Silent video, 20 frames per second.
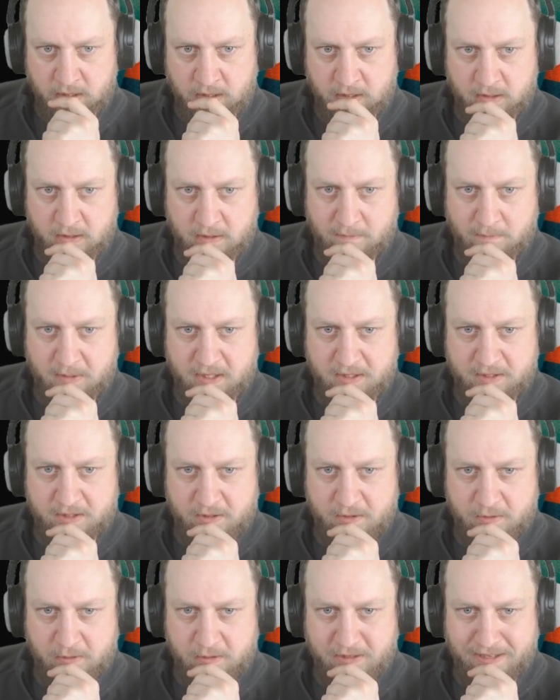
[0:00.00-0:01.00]
The best
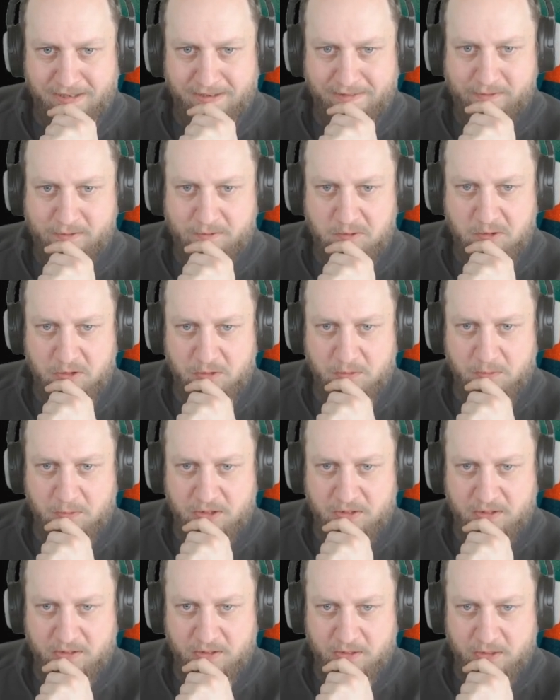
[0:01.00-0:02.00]
code I ever wrote was
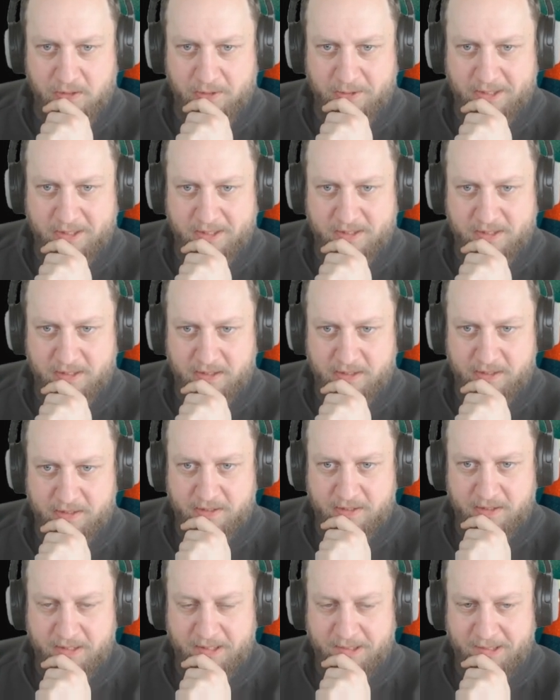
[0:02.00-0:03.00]
the code I
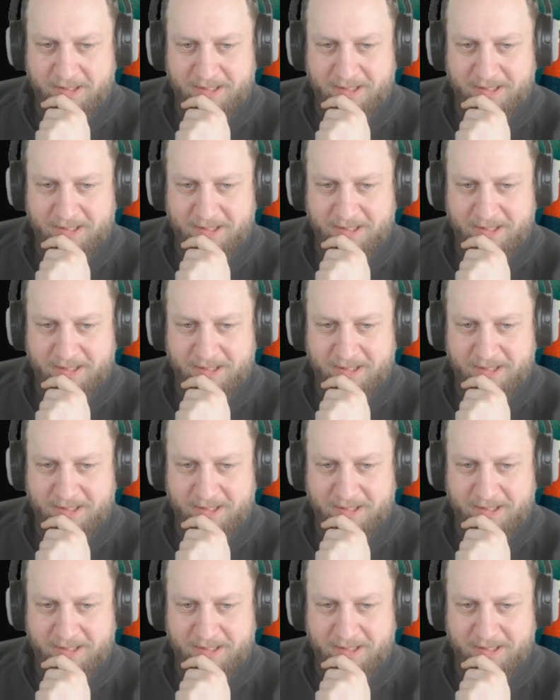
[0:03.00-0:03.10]
deleted.